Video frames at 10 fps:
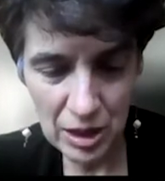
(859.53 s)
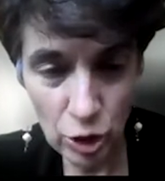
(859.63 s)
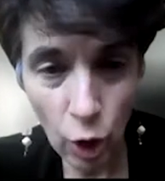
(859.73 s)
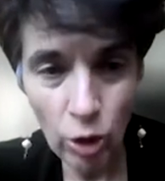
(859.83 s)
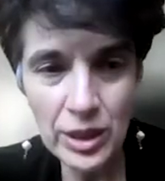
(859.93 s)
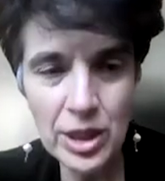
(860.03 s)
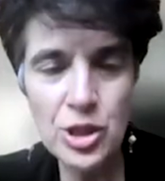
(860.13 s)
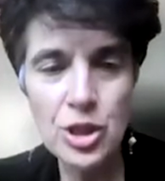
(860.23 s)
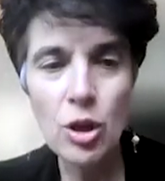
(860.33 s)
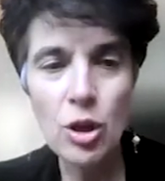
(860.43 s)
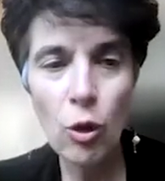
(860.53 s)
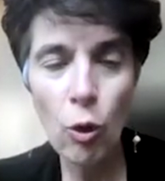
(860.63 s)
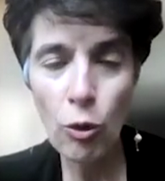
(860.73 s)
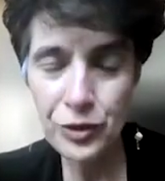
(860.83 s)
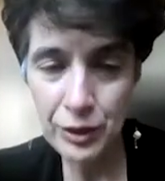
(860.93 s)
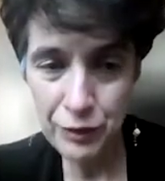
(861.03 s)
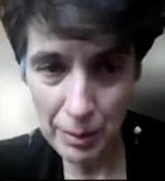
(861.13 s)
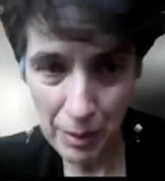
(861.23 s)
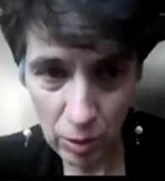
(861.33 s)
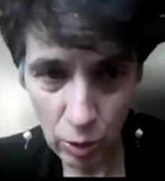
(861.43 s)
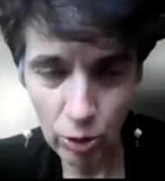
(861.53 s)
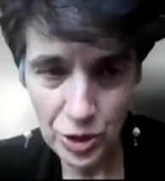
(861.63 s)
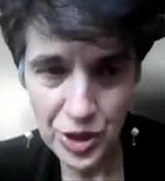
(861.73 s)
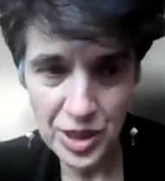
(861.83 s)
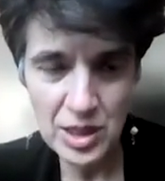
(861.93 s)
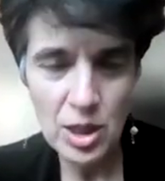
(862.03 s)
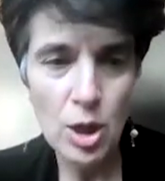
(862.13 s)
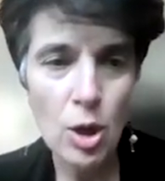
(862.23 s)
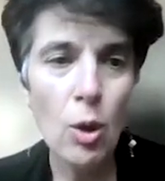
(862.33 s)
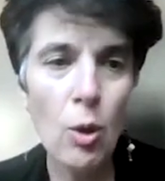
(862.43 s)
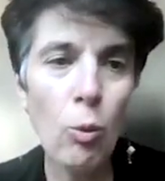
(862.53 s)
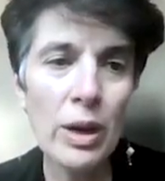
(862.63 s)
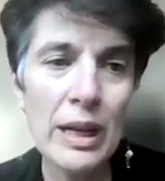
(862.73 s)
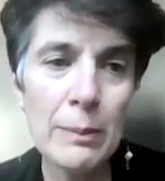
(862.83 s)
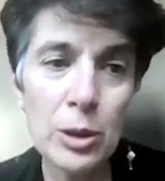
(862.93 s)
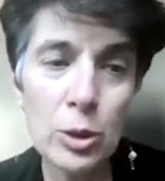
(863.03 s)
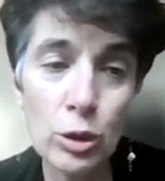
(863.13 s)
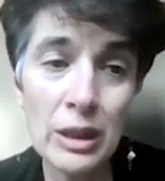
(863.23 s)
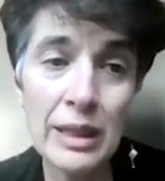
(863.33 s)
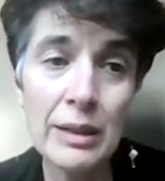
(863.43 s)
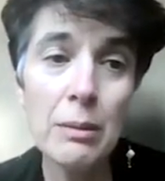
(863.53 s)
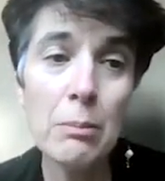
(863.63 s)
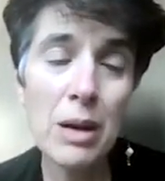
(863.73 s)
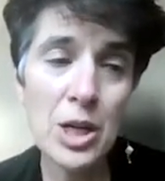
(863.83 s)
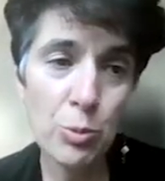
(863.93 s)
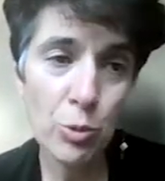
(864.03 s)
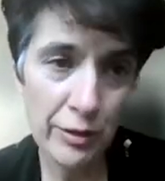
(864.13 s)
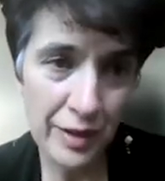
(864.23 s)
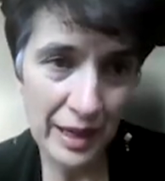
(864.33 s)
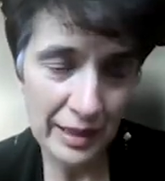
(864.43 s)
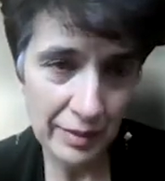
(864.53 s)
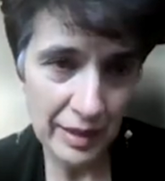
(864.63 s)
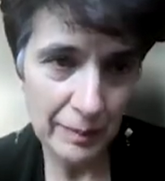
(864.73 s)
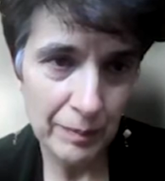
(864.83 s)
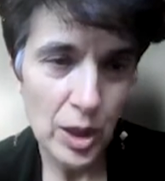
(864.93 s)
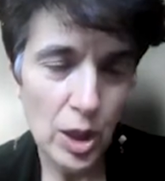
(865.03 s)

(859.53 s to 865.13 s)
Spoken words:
knowledge of the pharmacologists, were able to learn much more effectively.